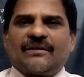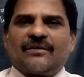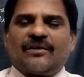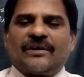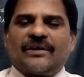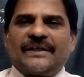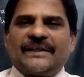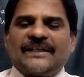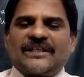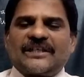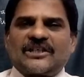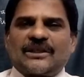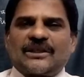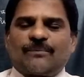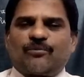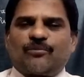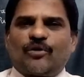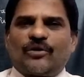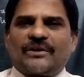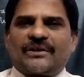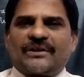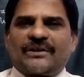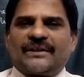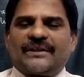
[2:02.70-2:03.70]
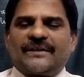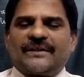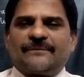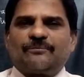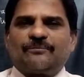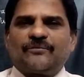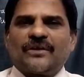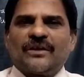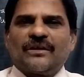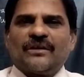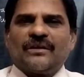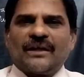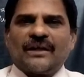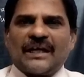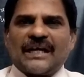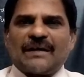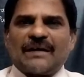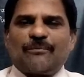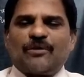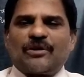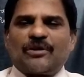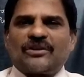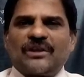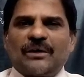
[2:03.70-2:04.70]
or Indian subcontinent,
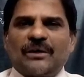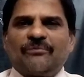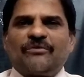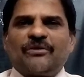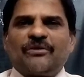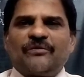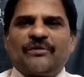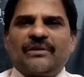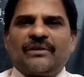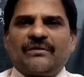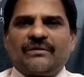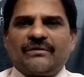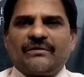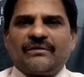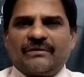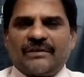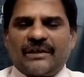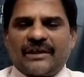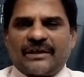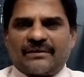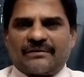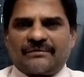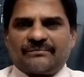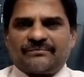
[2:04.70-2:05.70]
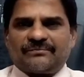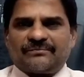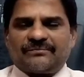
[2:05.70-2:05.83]
about them we will learn.